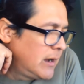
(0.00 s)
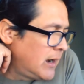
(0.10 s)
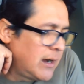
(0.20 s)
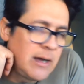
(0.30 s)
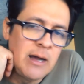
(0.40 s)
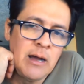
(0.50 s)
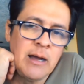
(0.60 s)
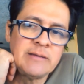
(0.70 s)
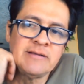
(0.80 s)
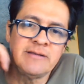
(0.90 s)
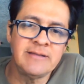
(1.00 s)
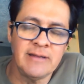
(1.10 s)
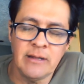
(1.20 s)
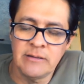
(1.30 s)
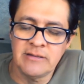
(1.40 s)
Until
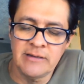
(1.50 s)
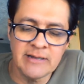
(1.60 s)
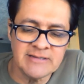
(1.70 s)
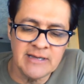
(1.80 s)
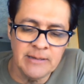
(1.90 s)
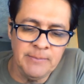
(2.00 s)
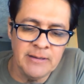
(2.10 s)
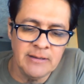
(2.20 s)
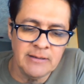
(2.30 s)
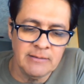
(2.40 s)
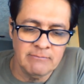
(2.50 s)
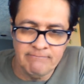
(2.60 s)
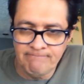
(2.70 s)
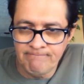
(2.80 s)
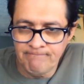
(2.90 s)
next time.
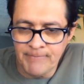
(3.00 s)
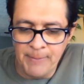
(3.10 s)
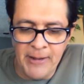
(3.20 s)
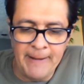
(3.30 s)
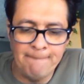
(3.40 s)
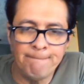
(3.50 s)
Bye bye.